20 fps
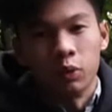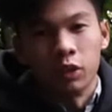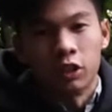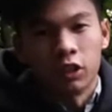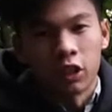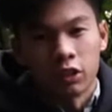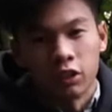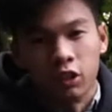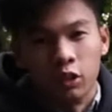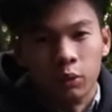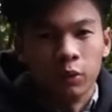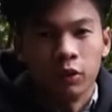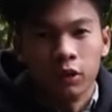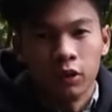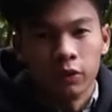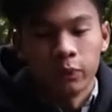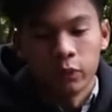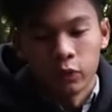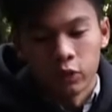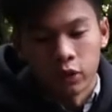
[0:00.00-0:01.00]
reached
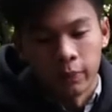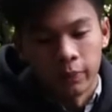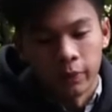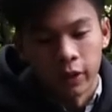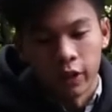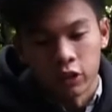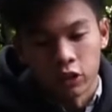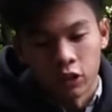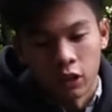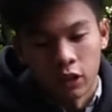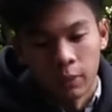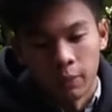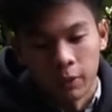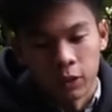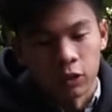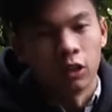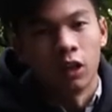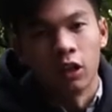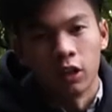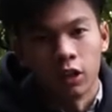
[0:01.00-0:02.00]
October, so I'm not sure how
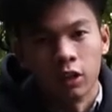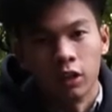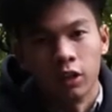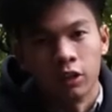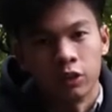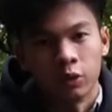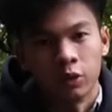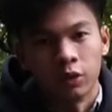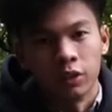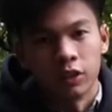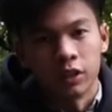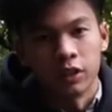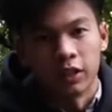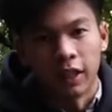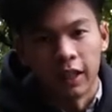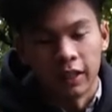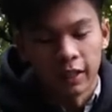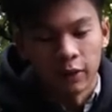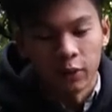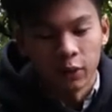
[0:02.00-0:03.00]
much longer it's going to
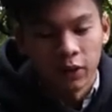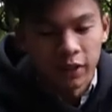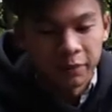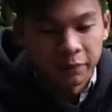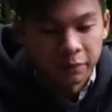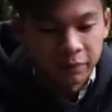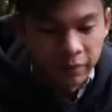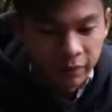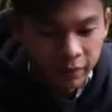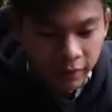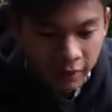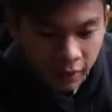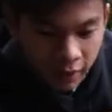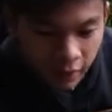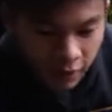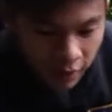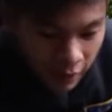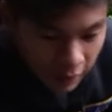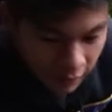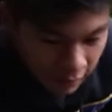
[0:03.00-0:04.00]
stay that way.
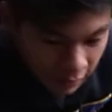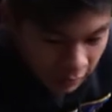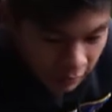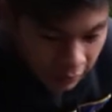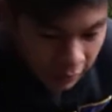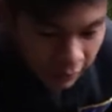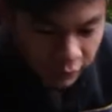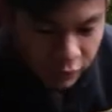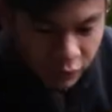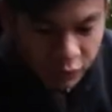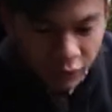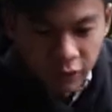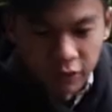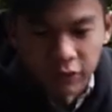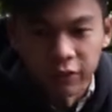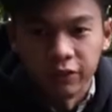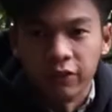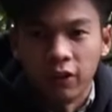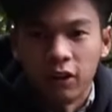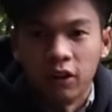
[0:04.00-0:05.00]
I think the leaves are starting
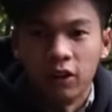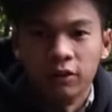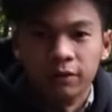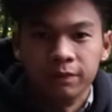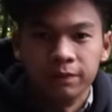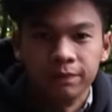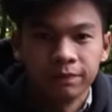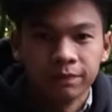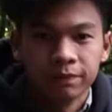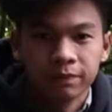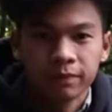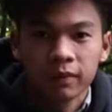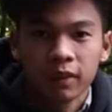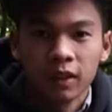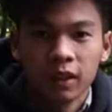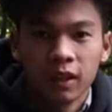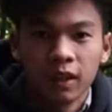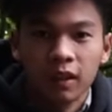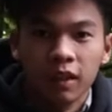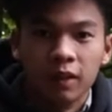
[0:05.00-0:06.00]
to fall,
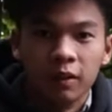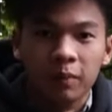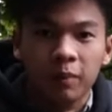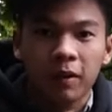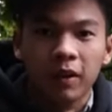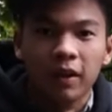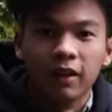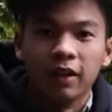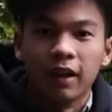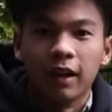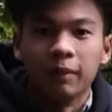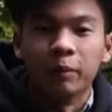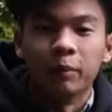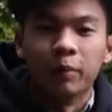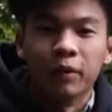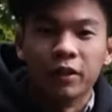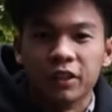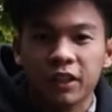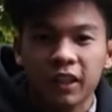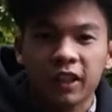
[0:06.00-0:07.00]
but I'm
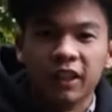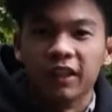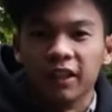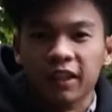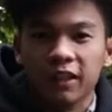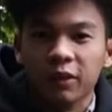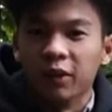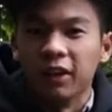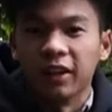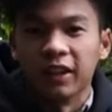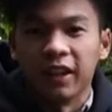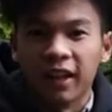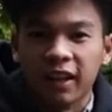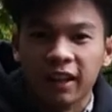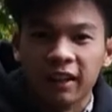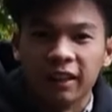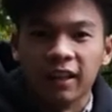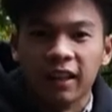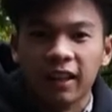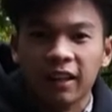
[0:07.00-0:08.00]
appreciating it while I
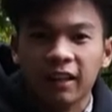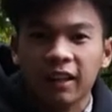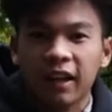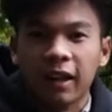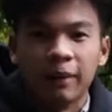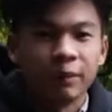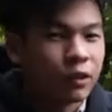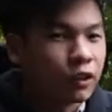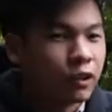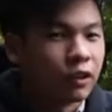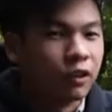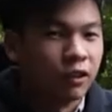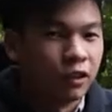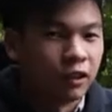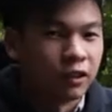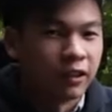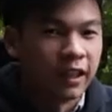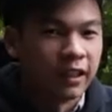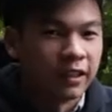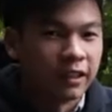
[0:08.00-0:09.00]
can, and I'm sure it'll
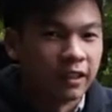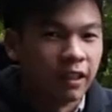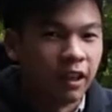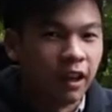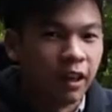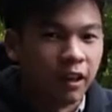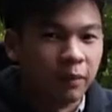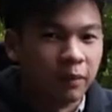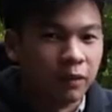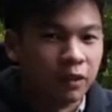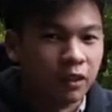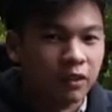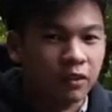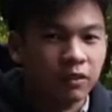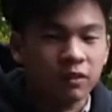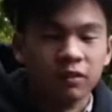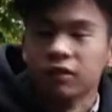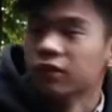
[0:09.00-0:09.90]
look nice in the autumn too.